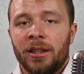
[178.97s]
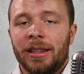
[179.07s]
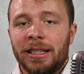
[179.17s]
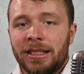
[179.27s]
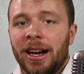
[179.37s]

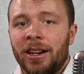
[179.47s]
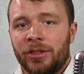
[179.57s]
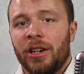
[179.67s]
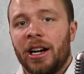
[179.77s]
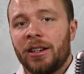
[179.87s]
This
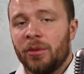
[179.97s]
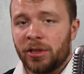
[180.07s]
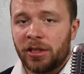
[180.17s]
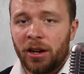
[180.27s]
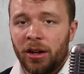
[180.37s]
contract
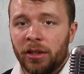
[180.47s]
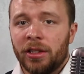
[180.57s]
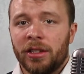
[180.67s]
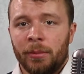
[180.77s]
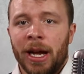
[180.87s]
was
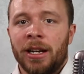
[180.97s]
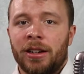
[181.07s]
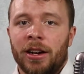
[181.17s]
called the Magna